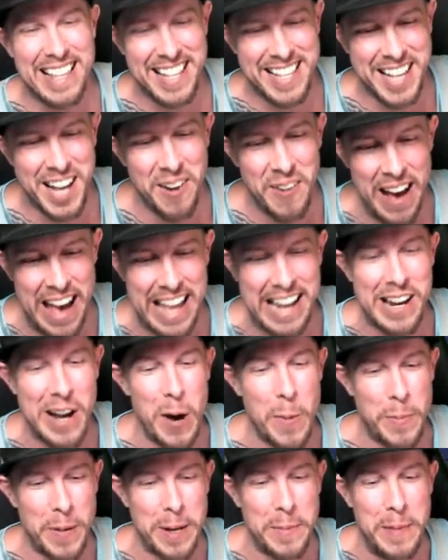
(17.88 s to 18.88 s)
Let's go ahead and
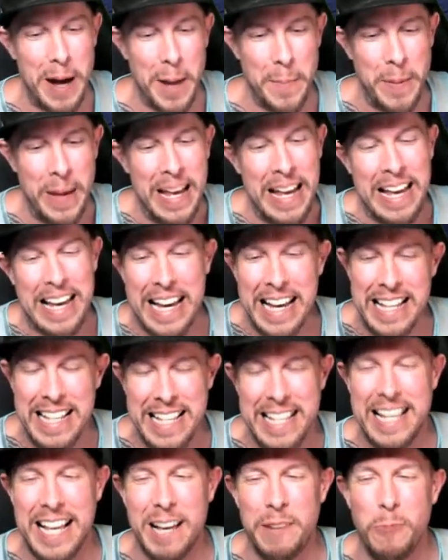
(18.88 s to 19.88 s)
open them up and
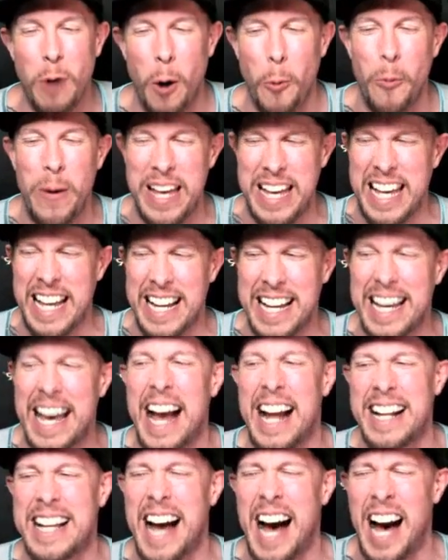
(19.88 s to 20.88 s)
see what we can
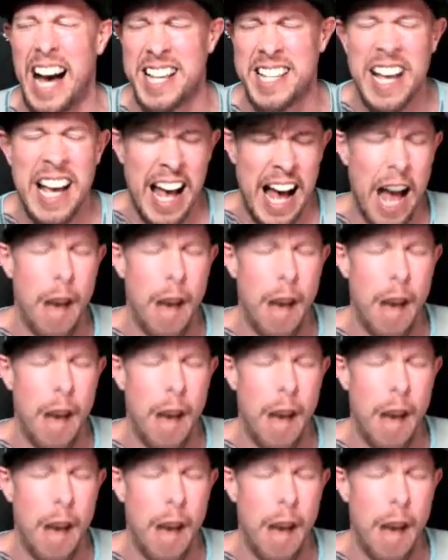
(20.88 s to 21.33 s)
get, guys.